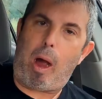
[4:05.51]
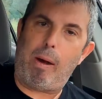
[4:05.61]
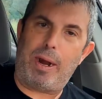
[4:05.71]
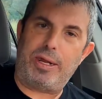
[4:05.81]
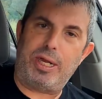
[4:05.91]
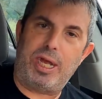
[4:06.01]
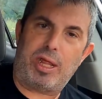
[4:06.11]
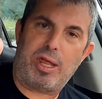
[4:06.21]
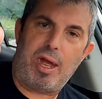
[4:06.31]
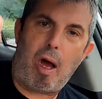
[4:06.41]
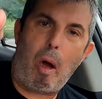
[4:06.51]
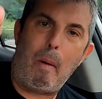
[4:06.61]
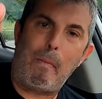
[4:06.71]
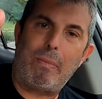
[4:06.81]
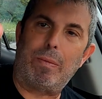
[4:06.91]
Oh, and I did get the uh,
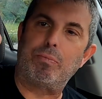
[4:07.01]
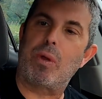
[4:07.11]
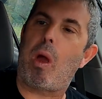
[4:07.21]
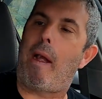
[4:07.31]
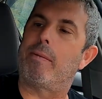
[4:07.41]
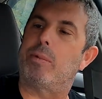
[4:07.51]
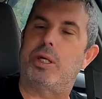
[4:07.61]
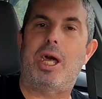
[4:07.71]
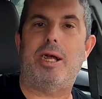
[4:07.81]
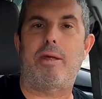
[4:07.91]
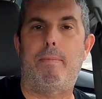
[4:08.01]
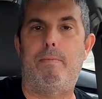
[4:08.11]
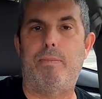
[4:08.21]
the Dr.